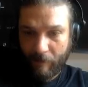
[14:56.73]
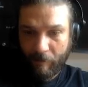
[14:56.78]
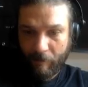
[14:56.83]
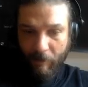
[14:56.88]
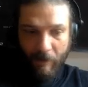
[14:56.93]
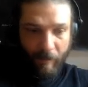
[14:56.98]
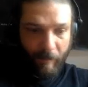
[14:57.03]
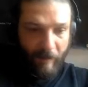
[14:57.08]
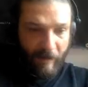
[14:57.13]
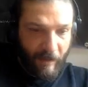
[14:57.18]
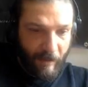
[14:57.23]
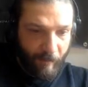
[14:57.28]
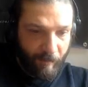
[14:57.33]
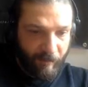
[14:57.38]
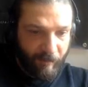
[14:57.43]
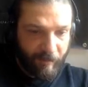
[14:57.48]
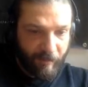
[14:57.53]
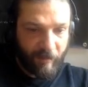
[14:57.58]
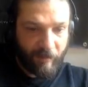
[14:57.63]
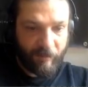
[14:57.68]
While I'm here,
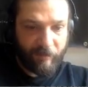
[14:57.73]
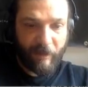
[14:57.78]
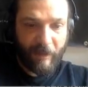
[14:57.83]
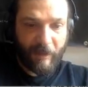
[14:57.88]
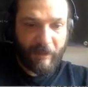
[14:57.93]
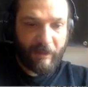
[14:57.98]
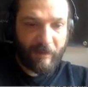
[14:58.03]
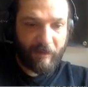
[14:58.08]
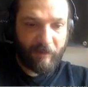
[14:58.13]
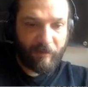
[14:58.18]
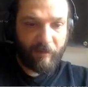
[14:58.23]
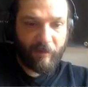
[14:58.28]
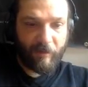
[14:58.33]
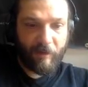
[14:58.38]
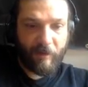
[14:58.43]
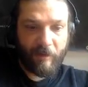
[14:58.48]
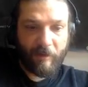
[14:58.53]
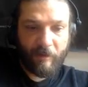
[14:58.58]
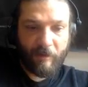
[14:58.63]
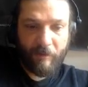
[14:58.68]
I'm just going to check into
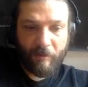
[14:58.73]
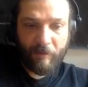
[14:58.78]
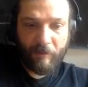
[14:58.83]
the